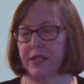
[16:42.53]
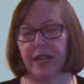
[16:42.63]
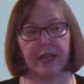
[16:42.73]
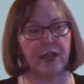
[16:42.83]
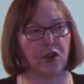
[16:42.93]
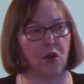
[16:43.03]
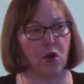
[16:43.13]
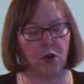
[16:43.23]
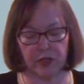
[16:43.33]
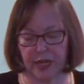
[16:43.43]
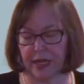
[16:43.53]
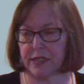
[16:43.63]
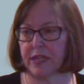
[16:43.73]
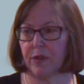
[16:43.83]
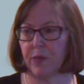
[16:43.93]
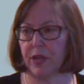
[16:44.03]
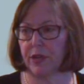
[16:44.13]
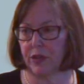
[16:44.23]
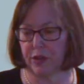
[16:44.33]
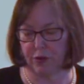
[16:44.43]
taking a call or texting when
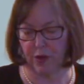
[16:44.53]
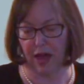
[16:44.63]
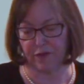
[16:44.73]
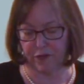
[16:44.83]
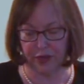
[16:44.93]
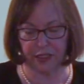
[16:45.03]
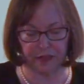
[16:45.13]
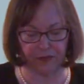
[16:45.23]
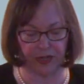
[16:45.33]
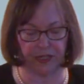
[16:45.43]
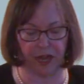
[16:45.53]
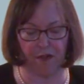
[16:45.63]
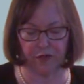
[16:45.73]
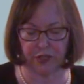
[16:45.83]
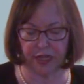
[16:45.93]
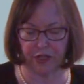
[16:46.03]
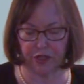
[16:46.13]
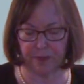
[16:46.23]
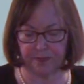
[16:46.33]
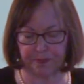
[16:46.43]
you have a face-to-face -face conversation.